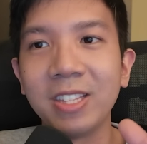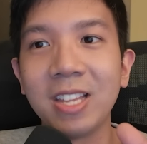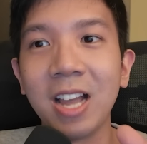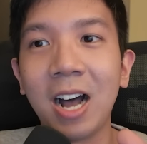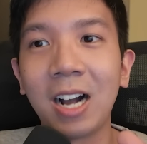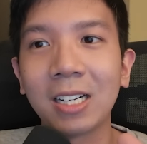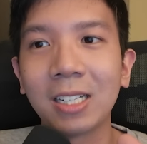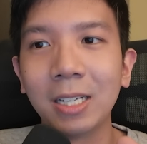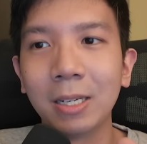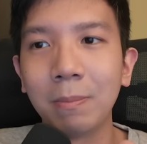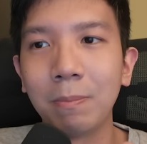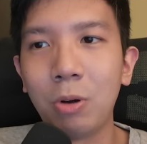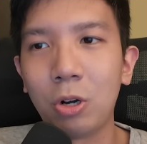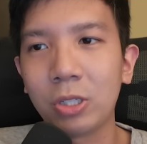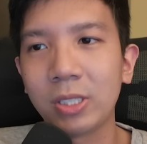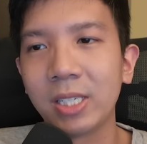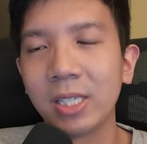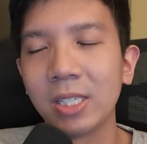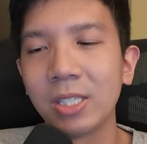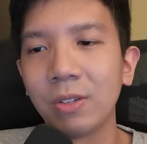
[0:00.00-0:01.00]
darkened
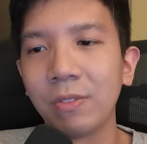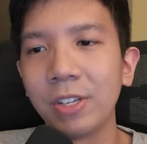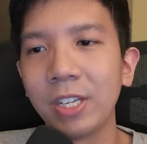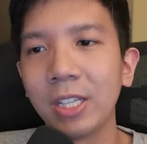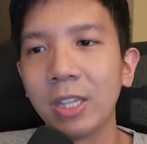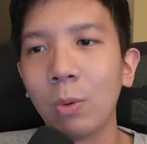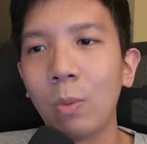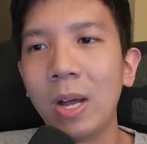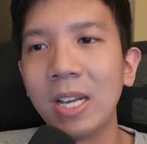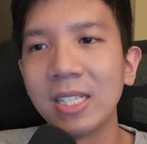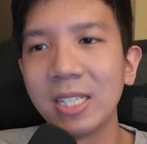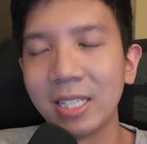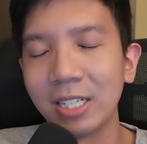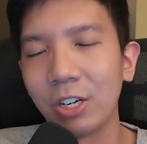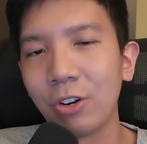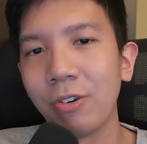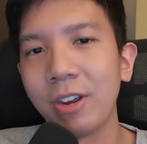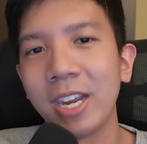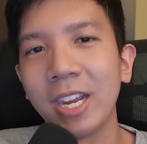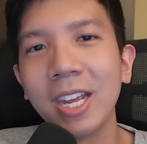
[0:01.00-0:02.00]
boxes over here, the ones in
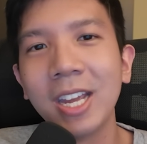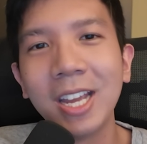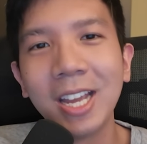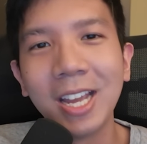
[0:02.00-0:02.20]
grey.